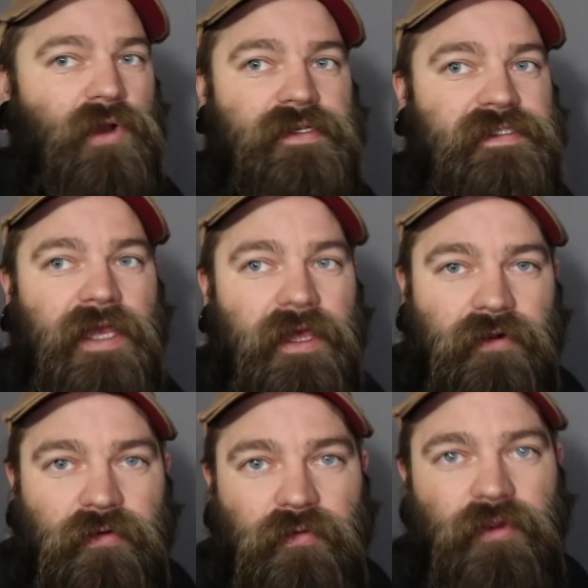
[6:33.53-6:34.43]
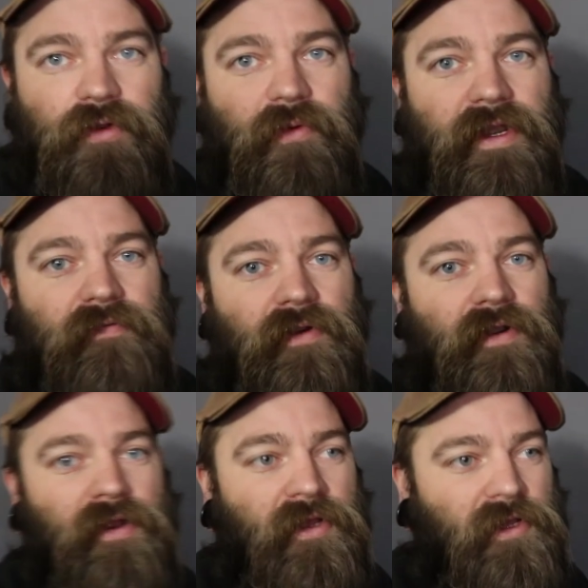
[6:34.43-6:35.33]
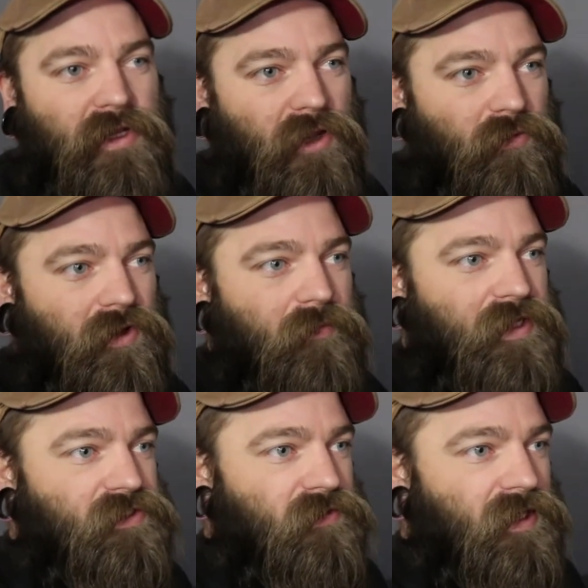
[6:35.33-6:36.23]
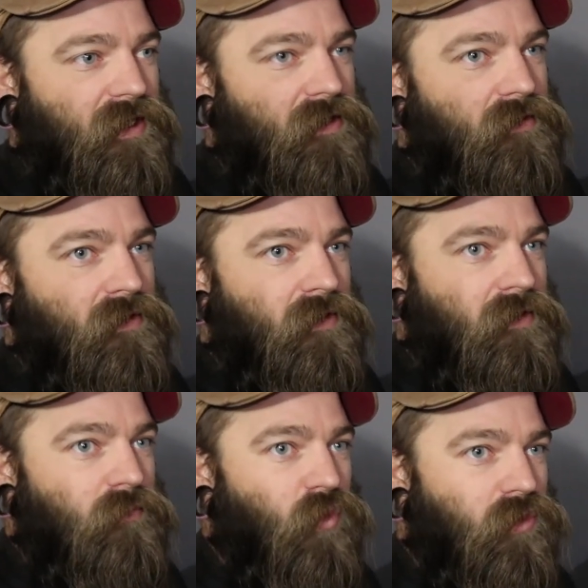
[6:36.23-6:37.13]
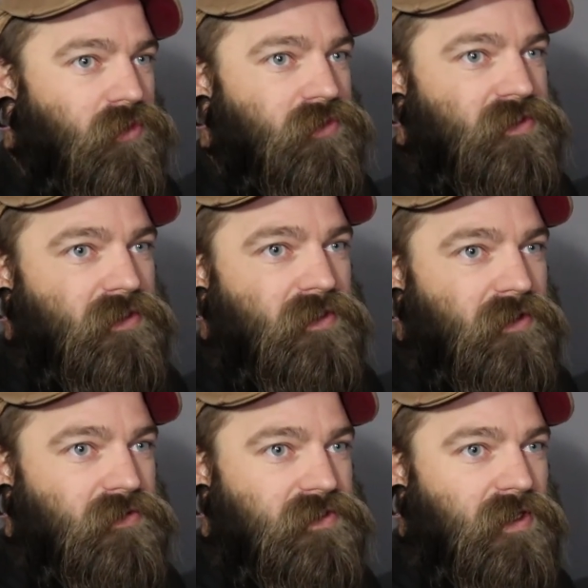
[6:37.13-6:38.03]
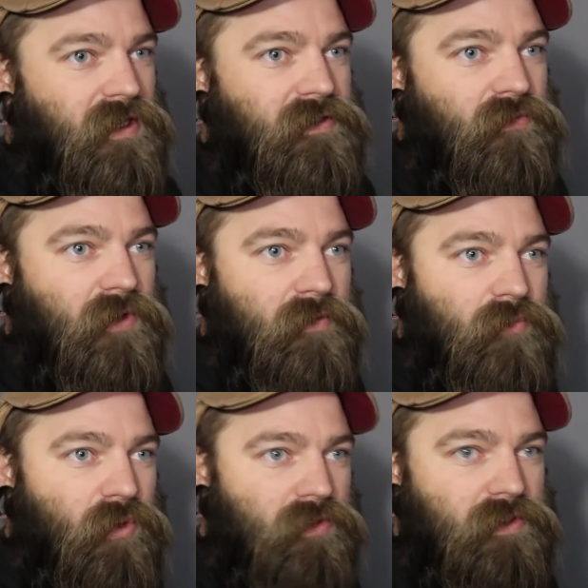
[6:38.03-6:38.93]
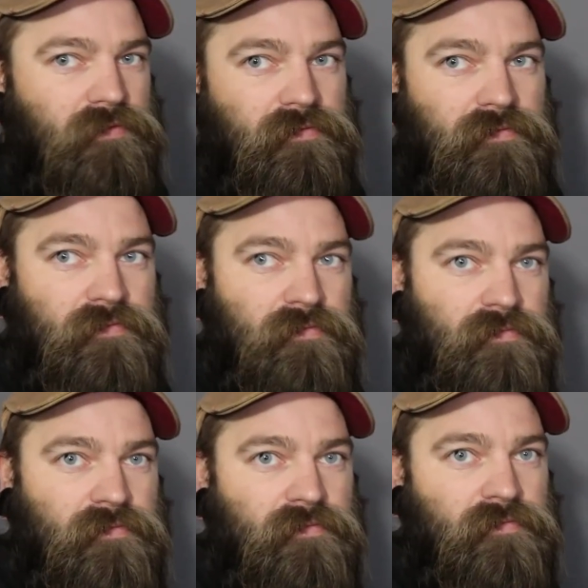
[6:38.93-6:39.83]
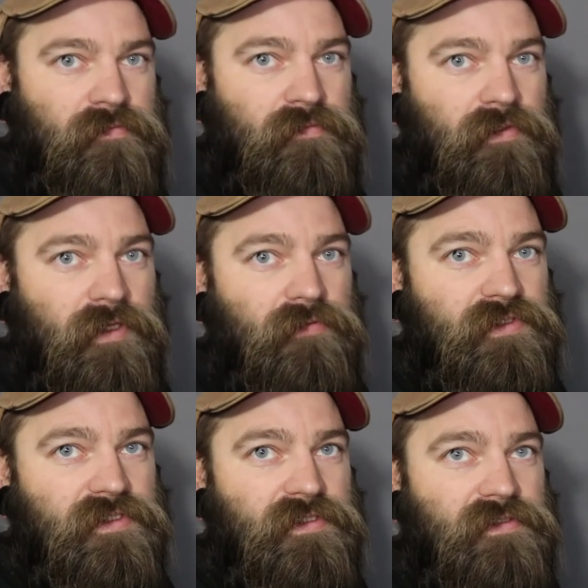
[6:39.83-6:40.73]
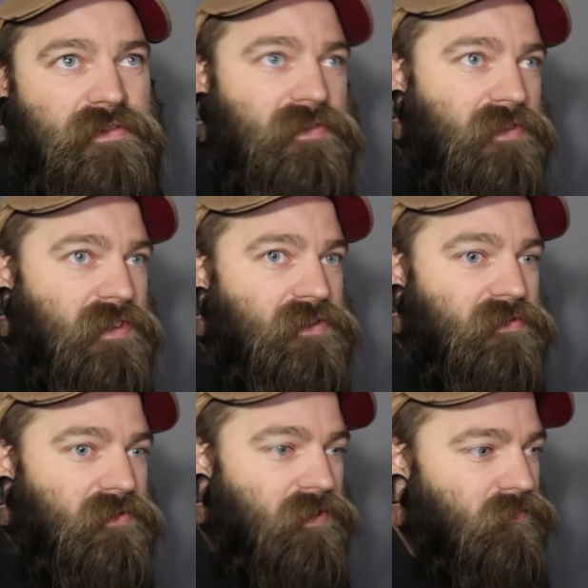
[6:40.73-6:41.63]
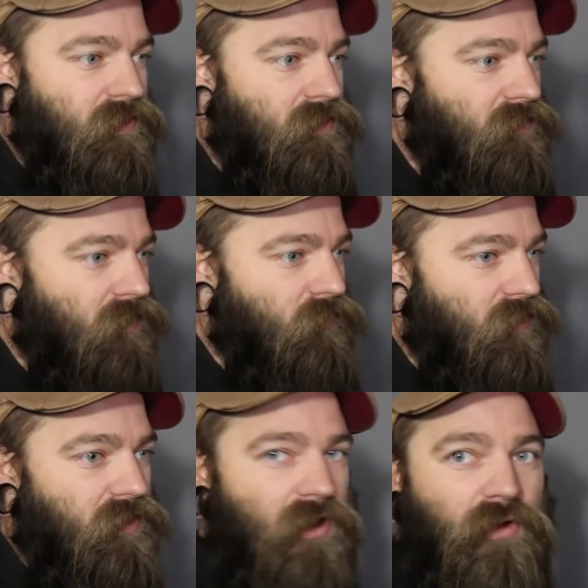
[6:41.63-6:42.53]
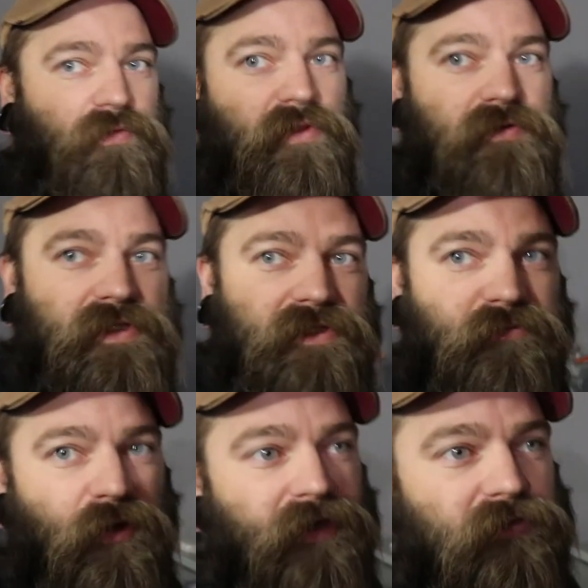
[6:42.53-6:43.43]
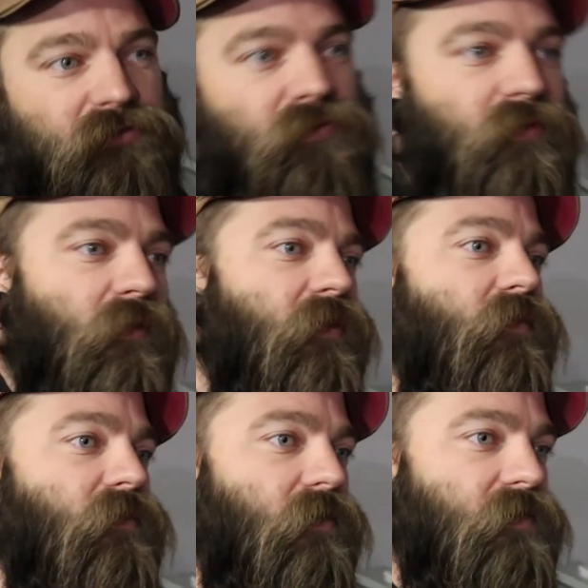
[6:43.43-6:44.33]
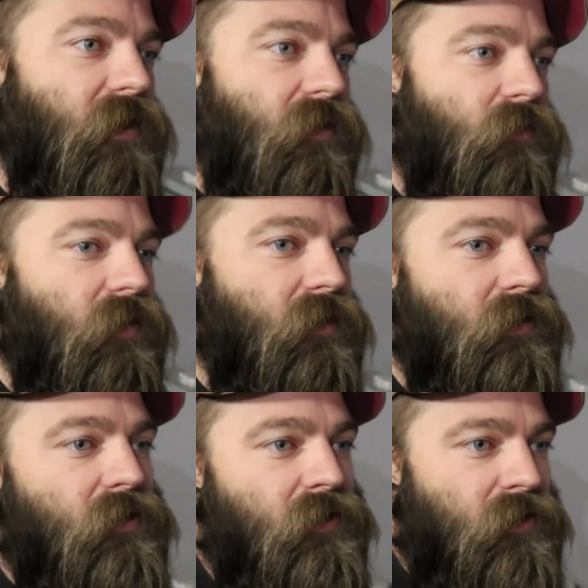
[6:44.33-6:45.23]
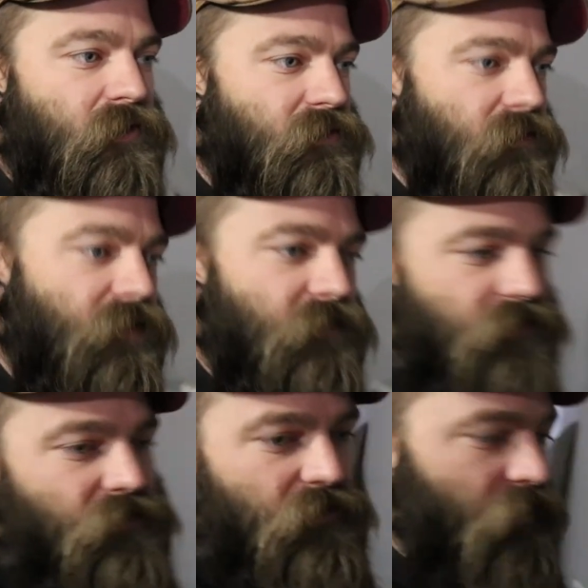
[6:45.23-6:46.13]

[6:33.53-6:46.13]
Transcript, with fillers: 110 or, you know, whatever. I wanted to make sure I had more use on the other side than what I'm pulling, and it was just easier that way. And we're going to overload these breakers before we overload the other one. So these